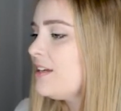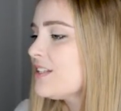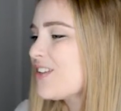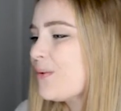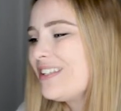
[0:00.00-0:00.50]

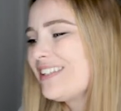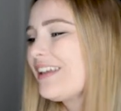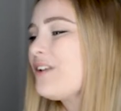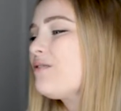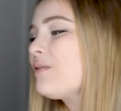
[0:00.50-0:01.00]
So
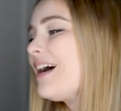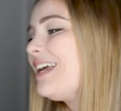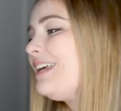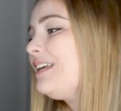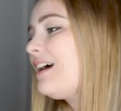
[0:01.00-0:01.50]
instead of
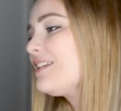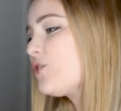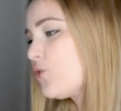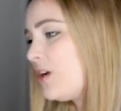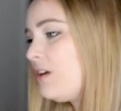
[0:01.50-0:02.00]
writing a
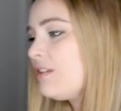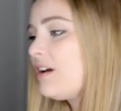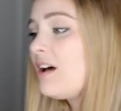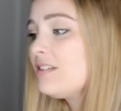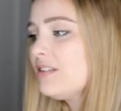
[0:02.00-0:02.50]
string on the
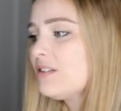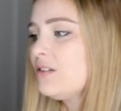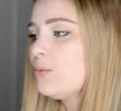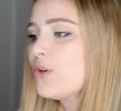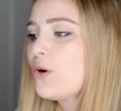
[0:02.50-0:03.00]

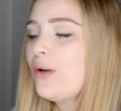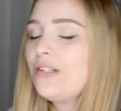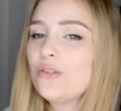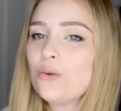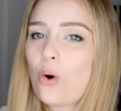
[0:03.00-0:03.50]
console, we're
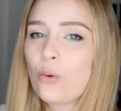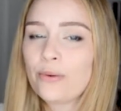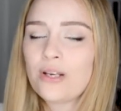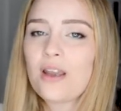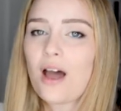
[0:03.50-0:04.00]
going to
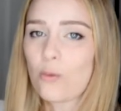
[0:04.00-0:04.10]
open a